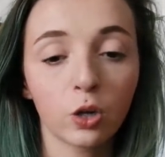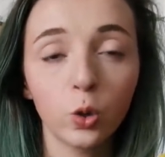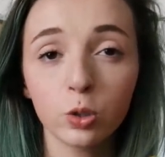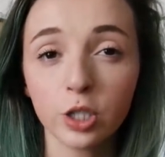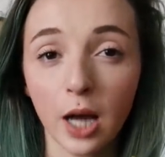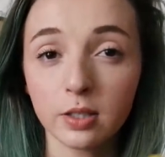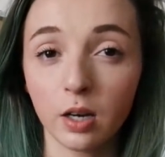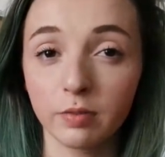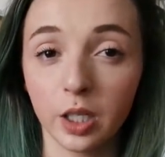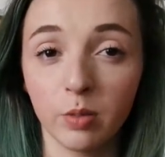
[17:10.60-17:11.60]
Cool shots
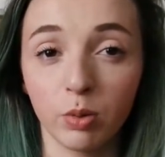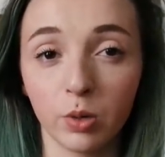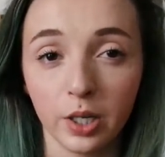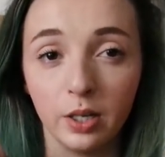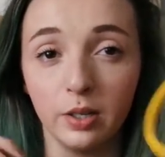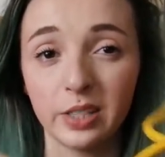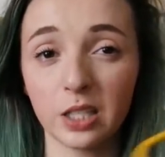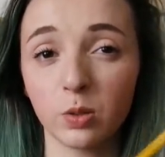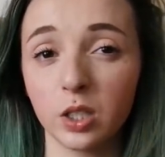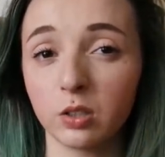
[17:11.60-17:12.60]
are very important.
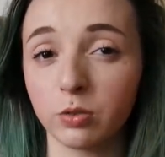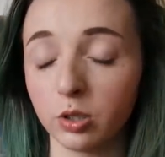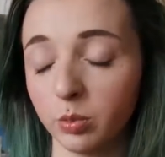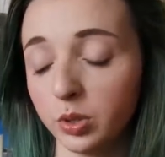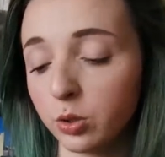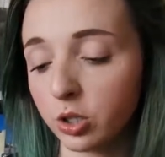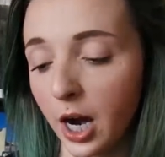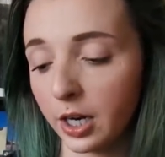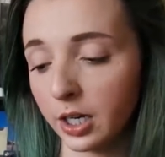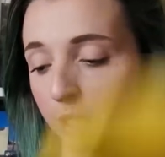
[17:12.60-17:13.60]
That's what I look for in a blow
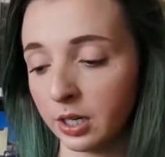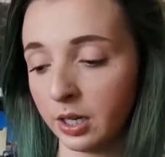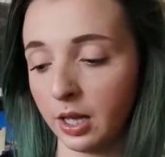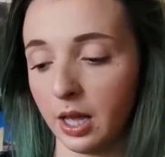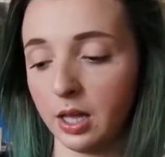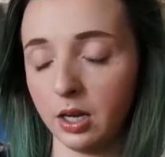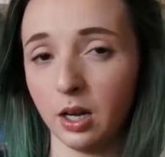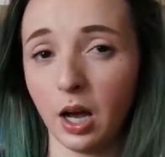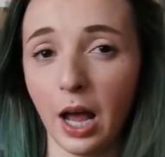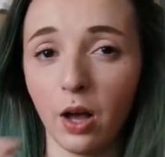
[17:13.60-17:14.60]
dryer.
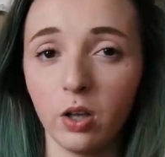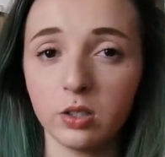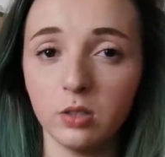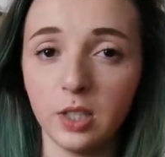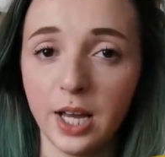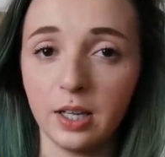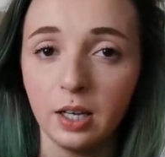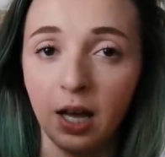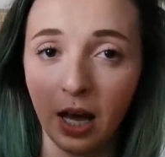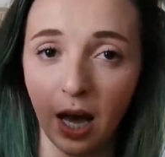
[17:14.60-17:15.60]
And I also like
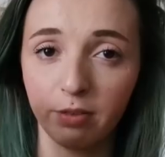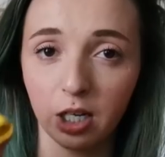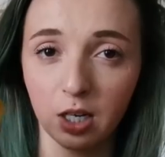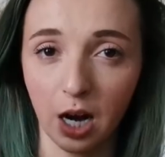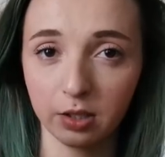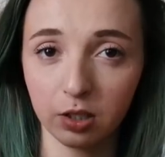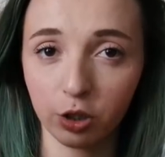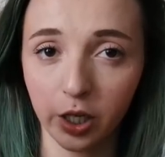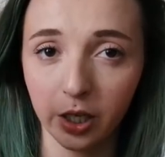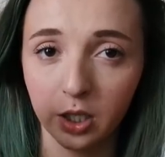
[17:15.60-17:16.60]
having a
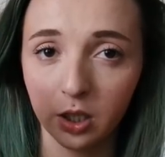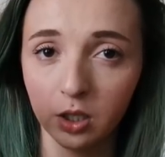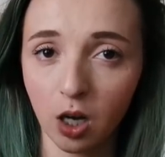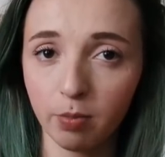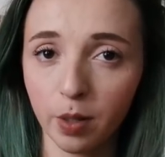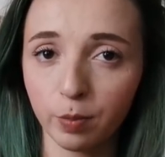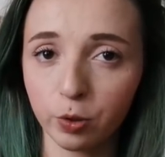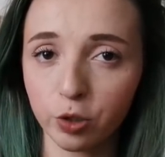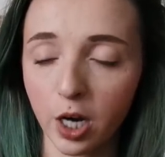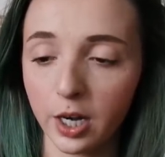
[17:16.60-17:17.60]
concentrator on my
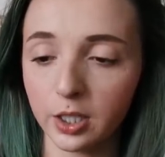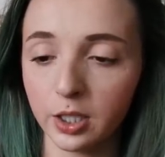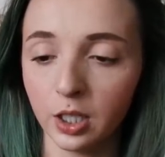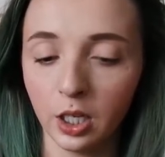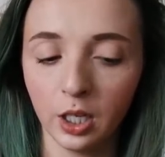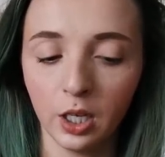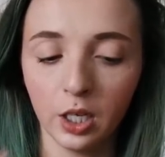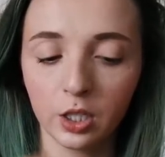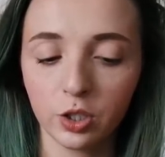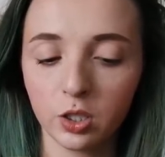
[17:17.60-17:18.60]
blow dryer
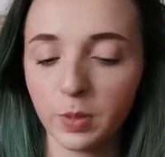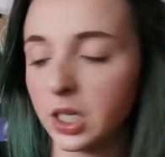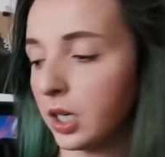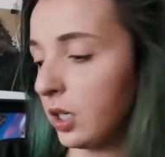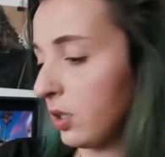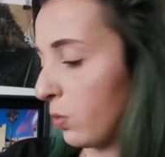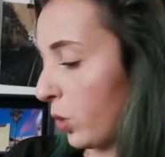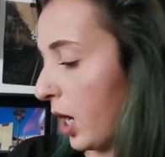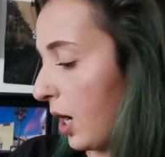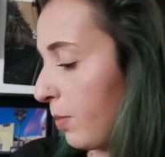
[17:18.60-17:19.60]
just because
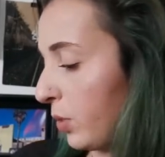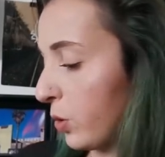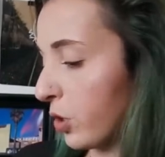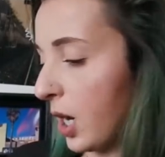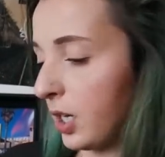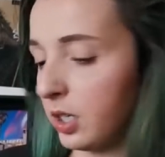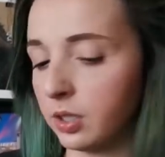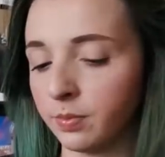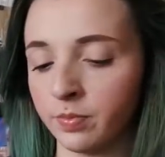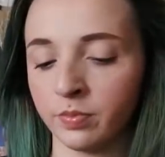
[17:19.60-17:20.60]
when I'm blow
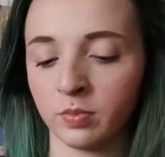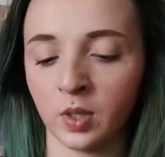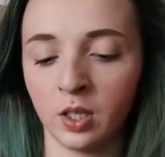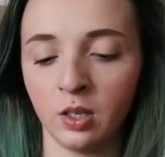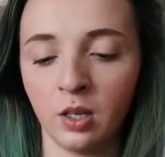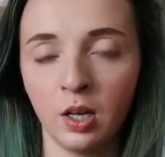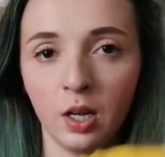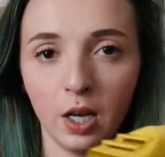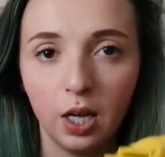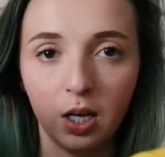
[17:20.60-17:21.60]
drying
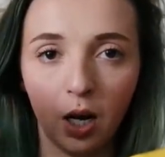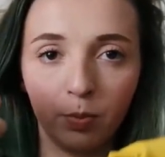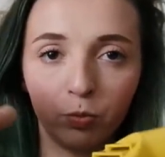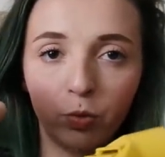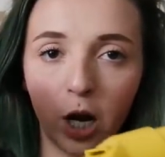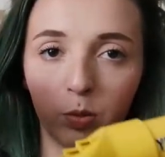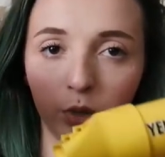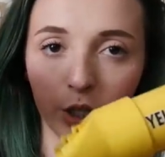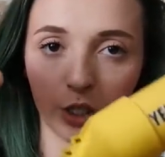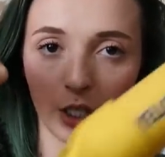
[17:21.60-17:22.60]
and I'm round
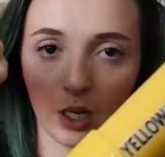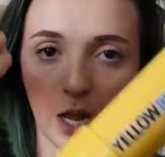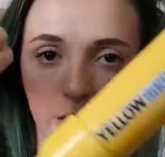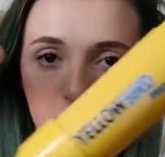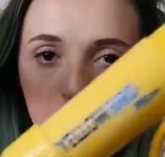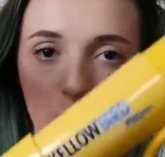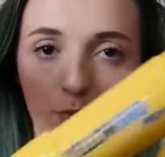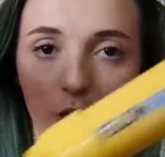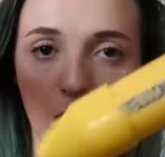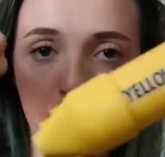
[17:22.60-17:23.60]
brushing, I can just
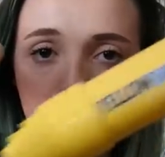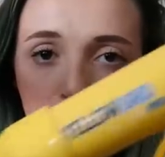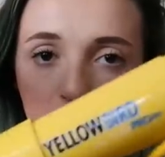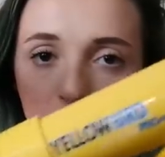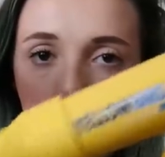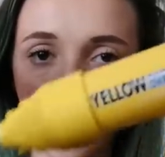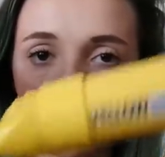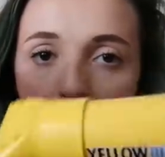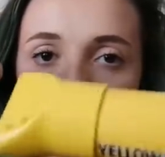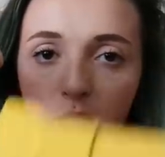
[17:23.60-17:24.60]
apply
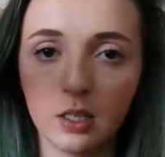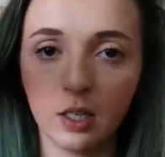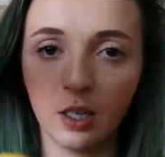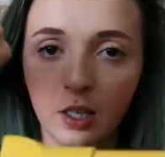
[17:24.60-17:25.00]
direct heat